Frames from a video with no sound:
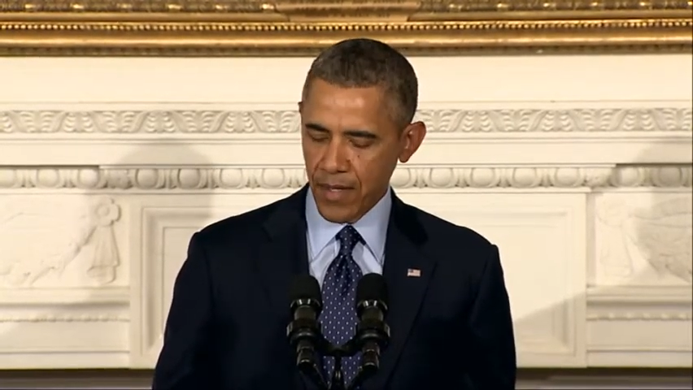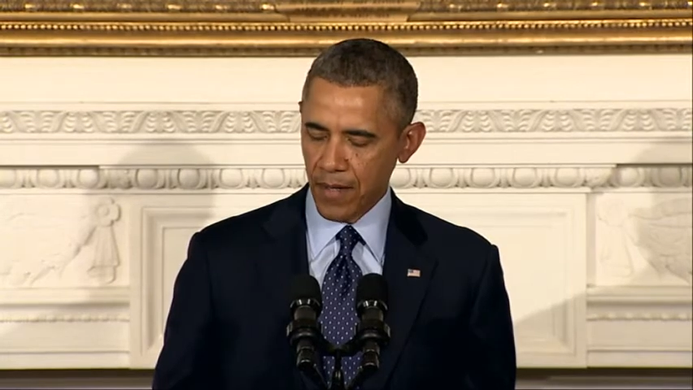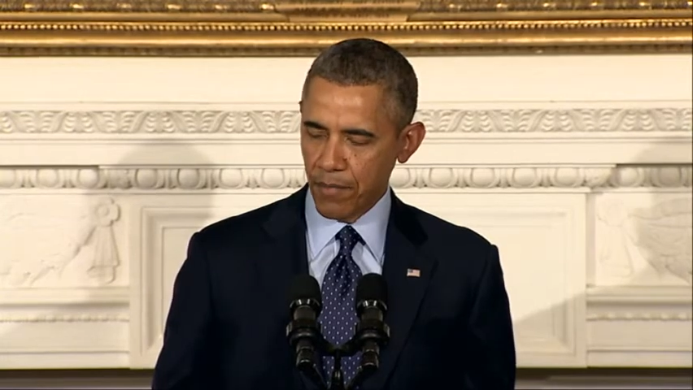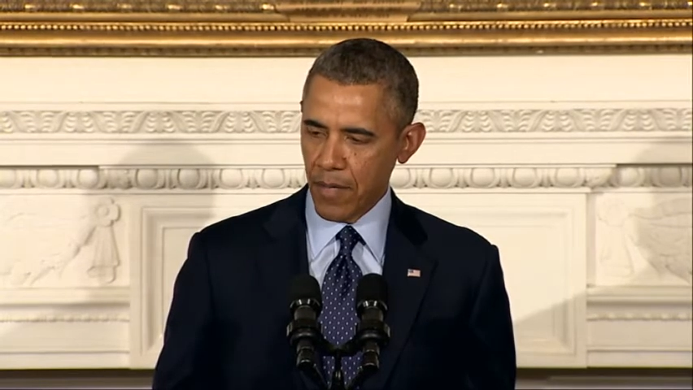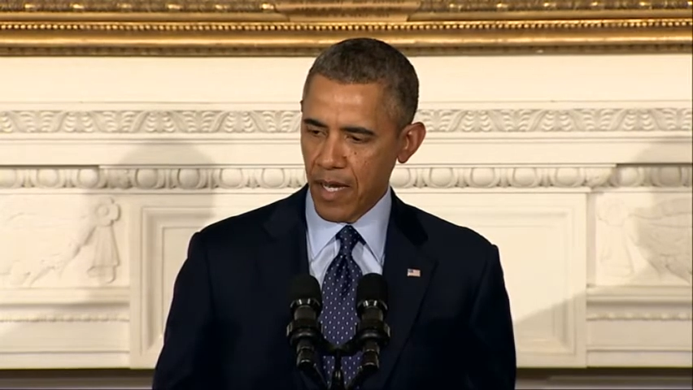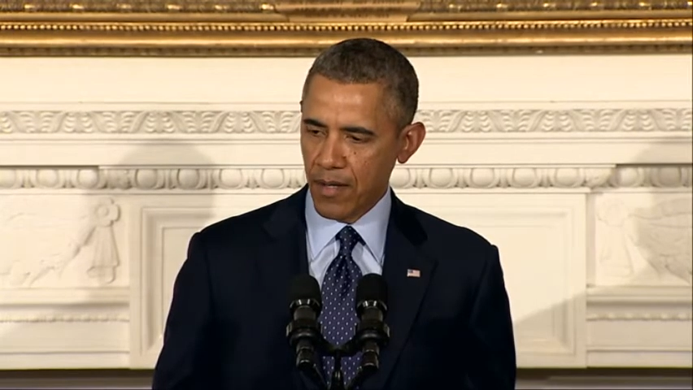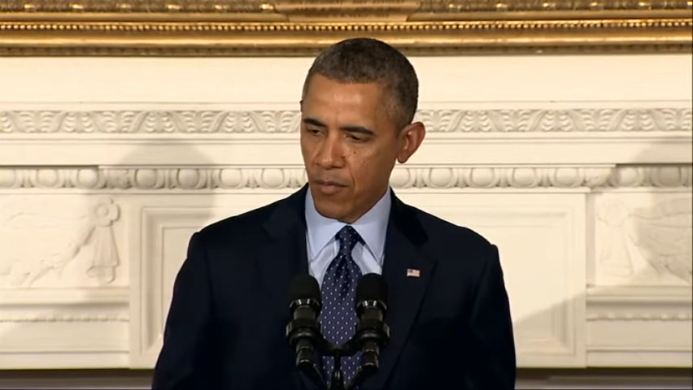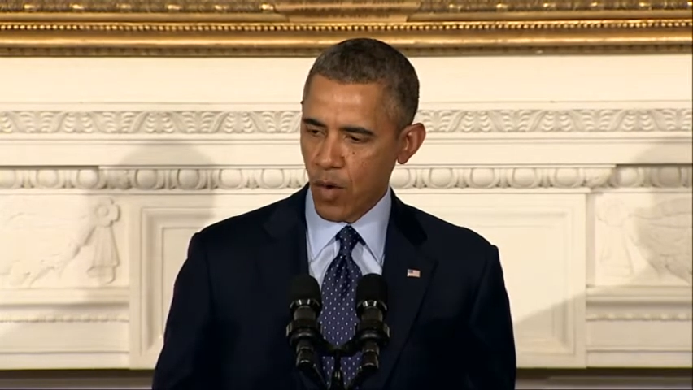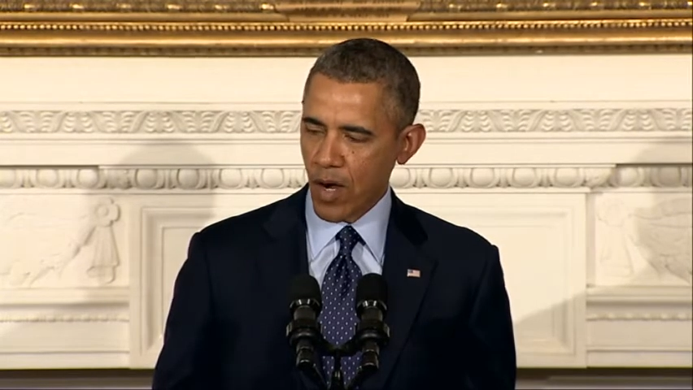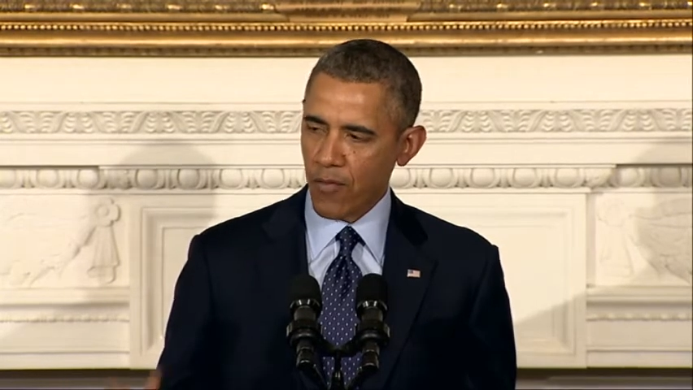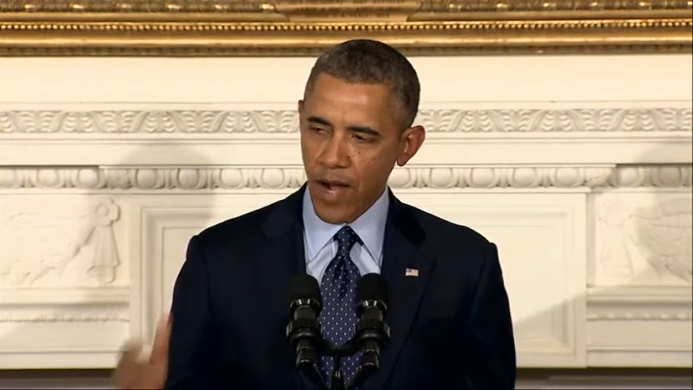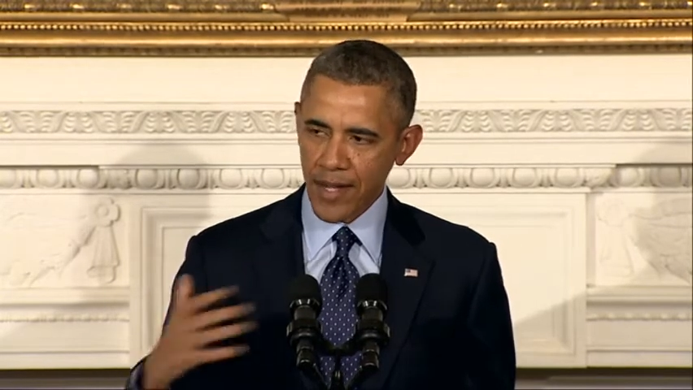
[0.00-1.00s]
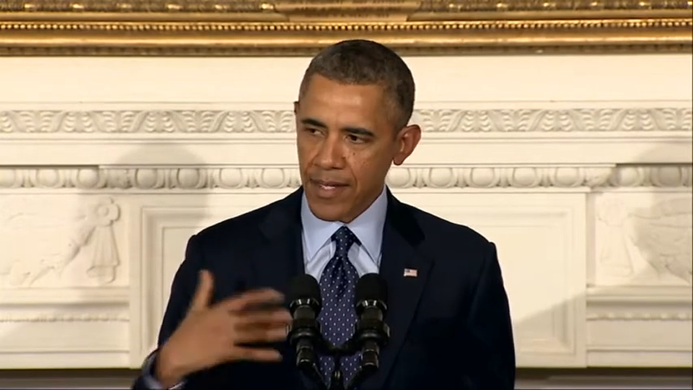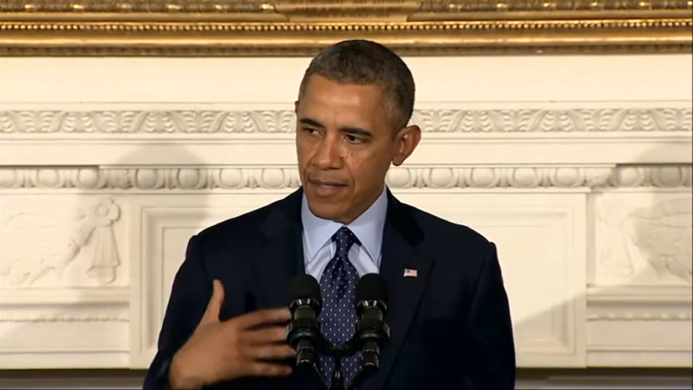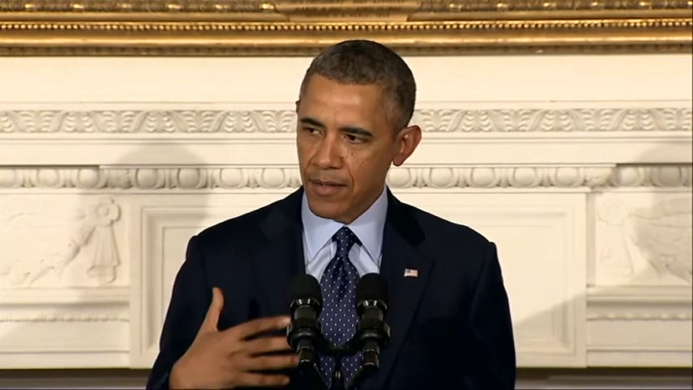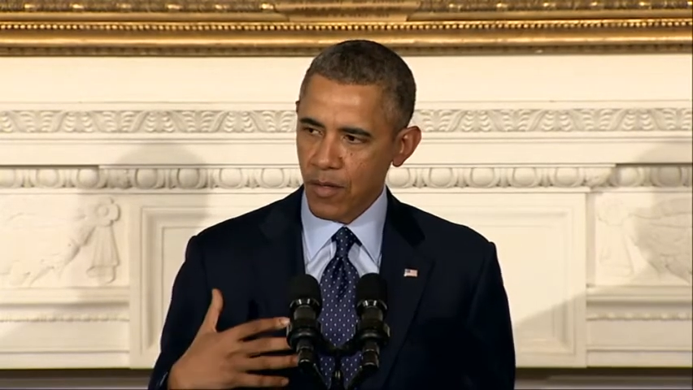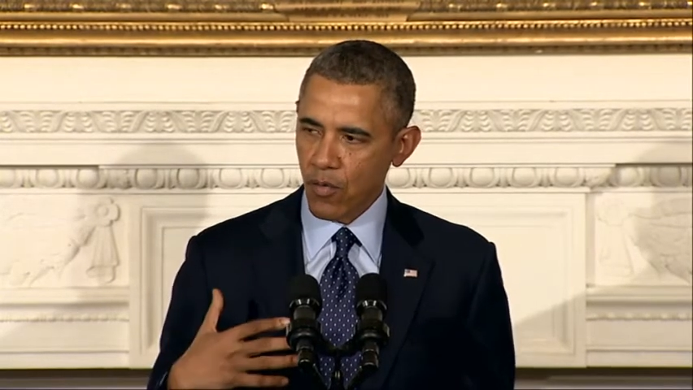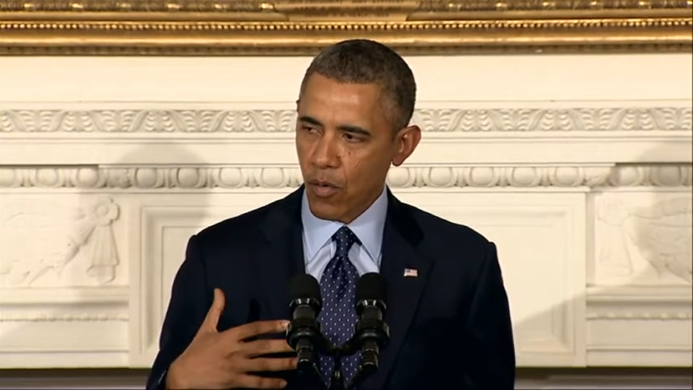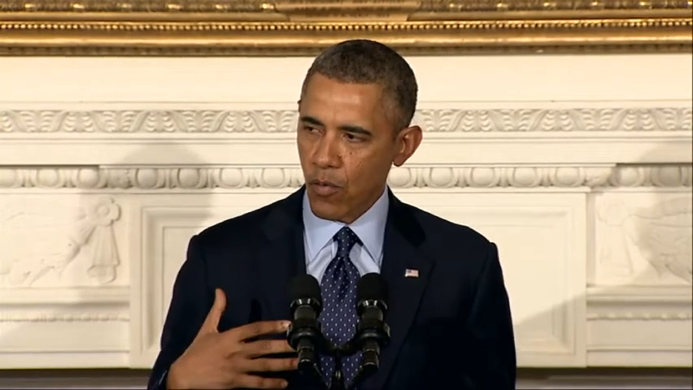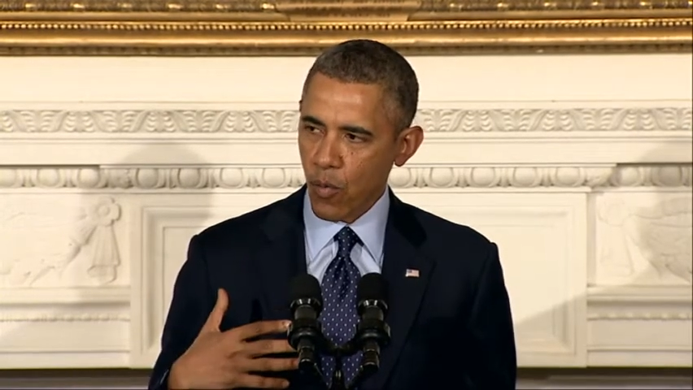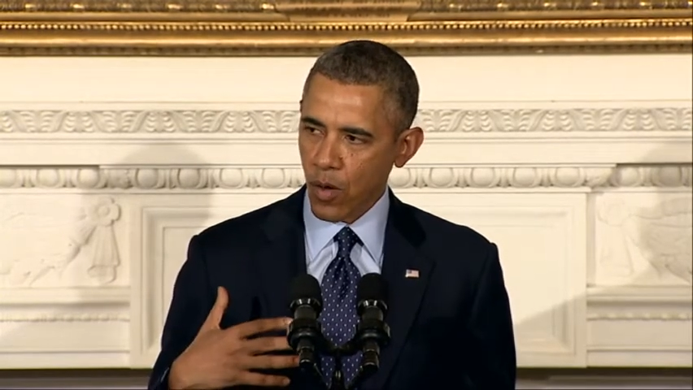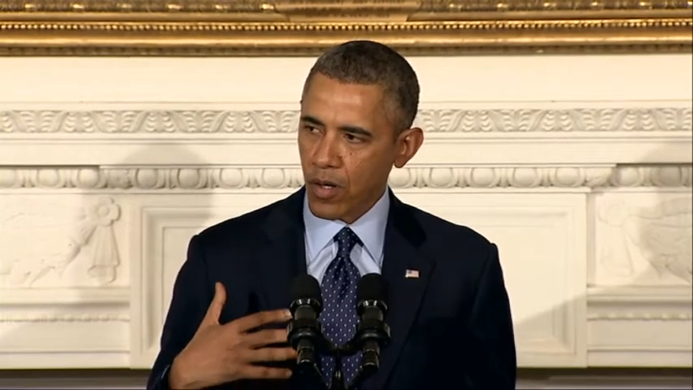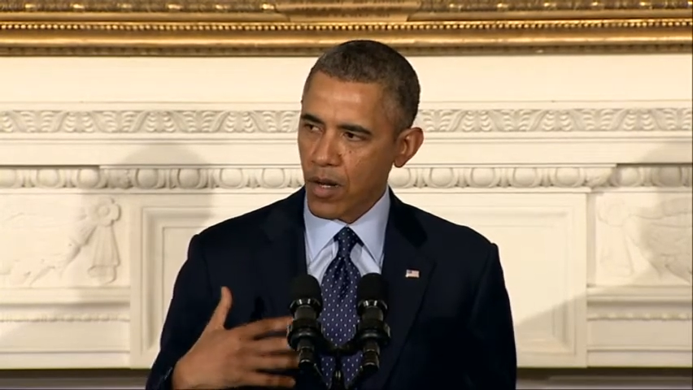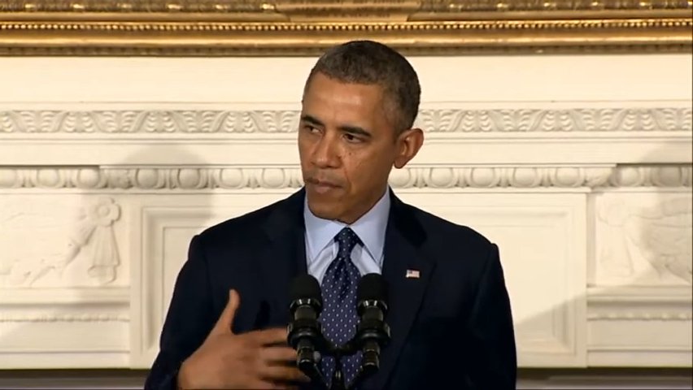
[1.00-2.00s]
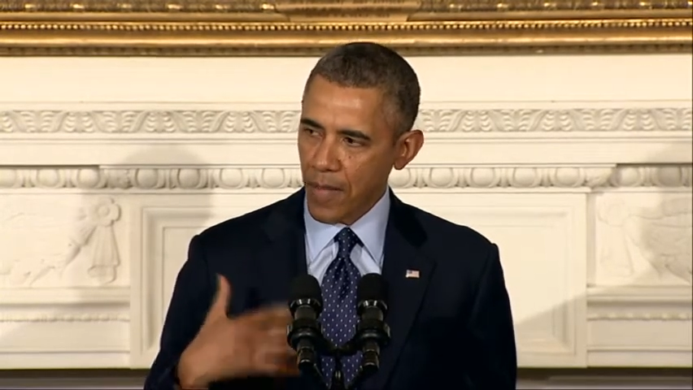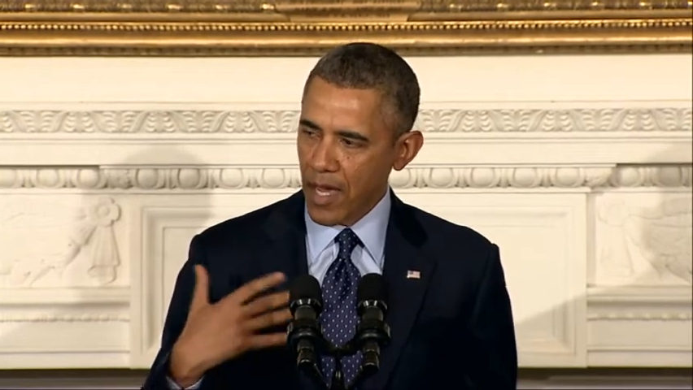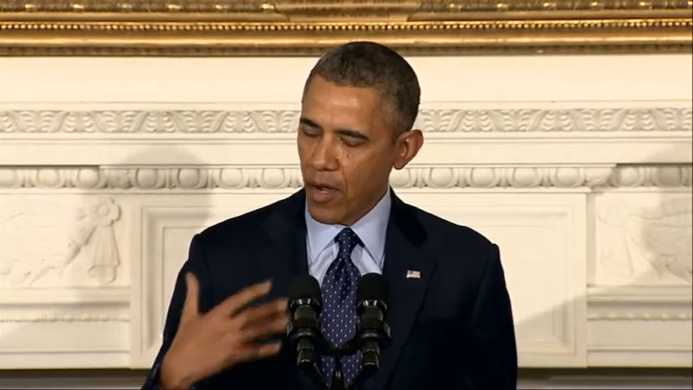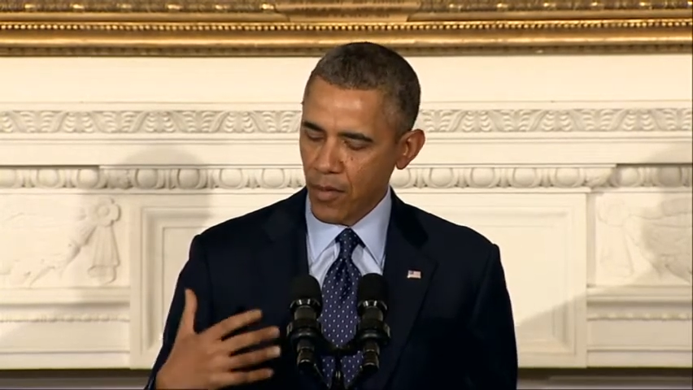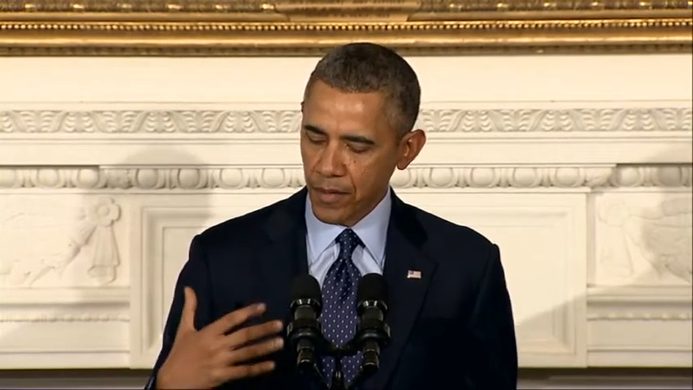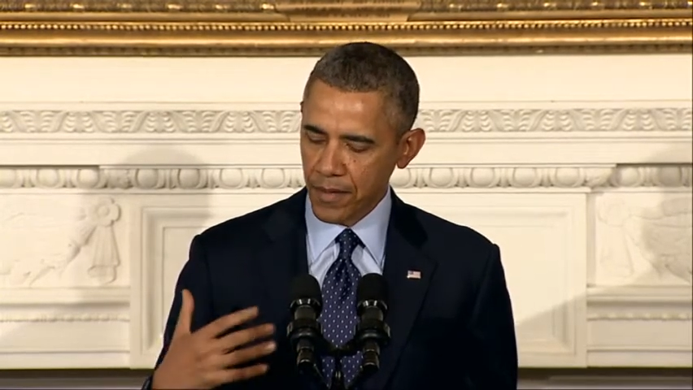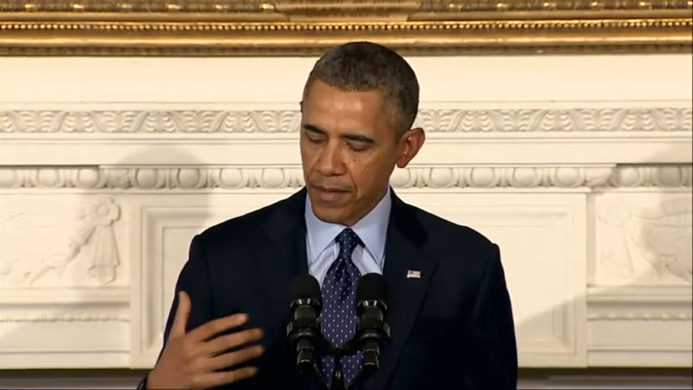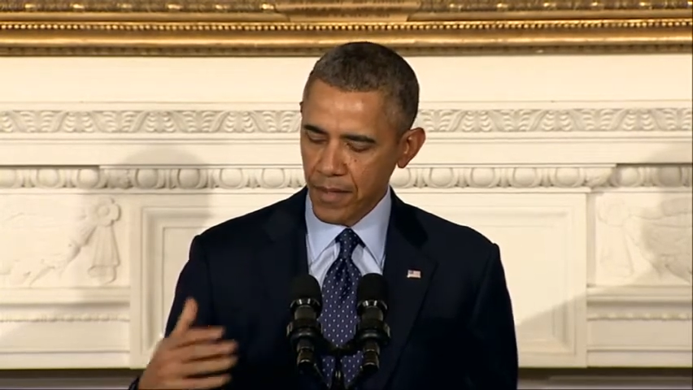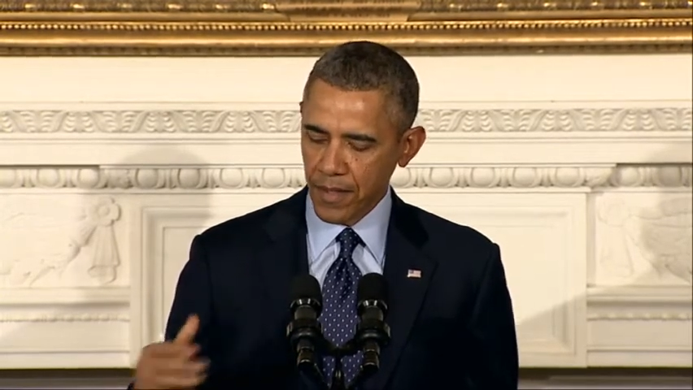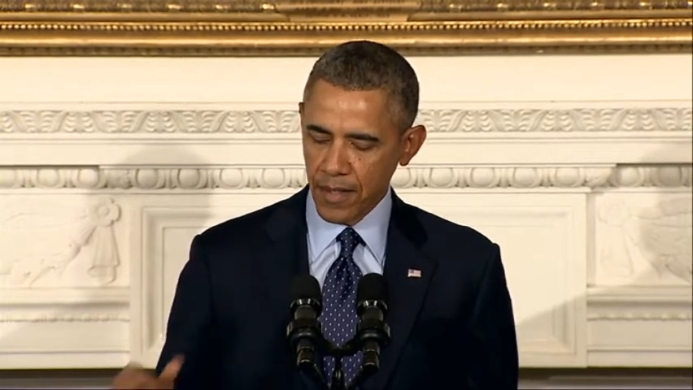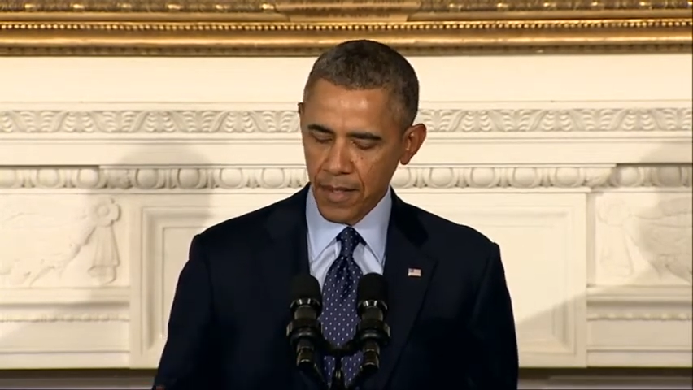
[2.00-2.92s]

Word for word: Uh, but wherever I can work on my own